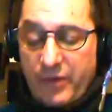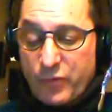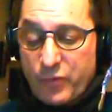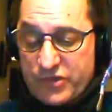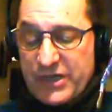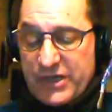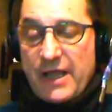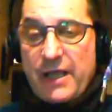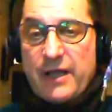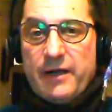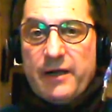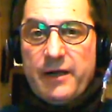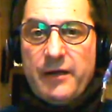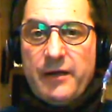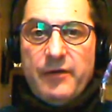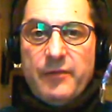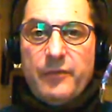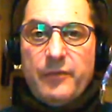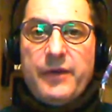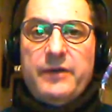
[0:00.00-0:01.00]
I wish I had it
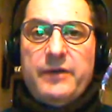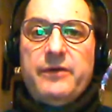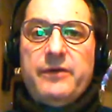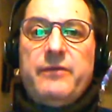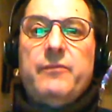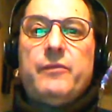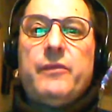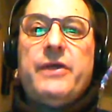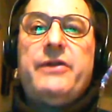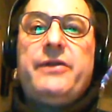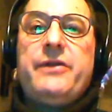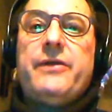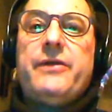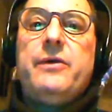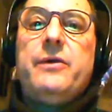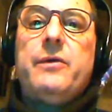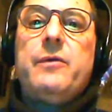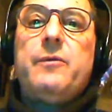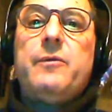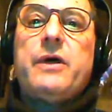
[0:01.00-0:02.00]
here to read to
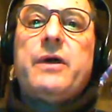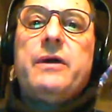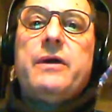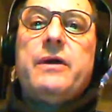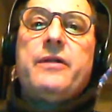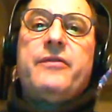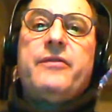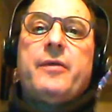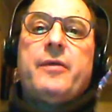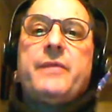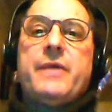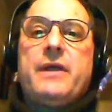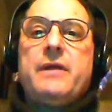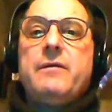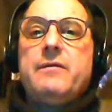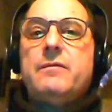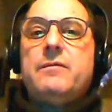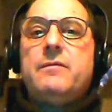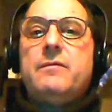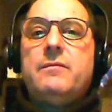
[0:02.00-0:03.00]
you, but it's
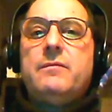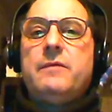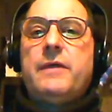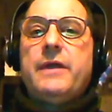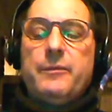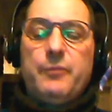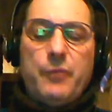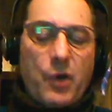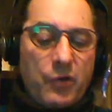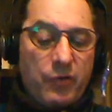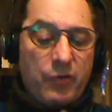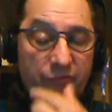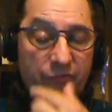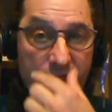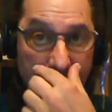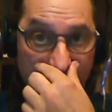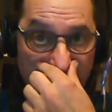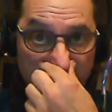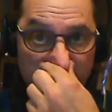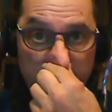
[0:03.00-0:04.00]
something we could post
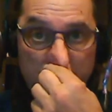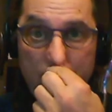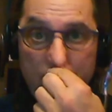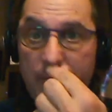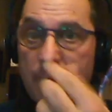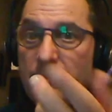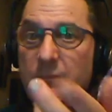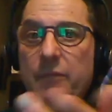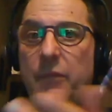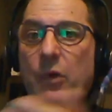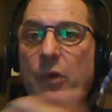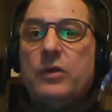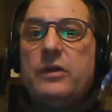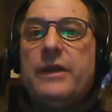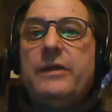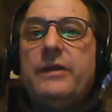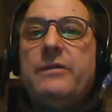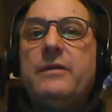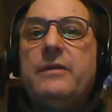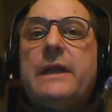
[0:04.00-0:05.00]
or
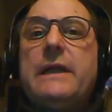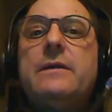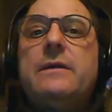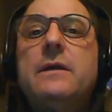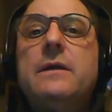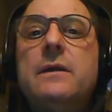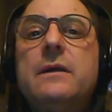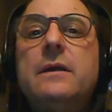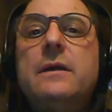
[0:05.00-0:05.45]
link to later.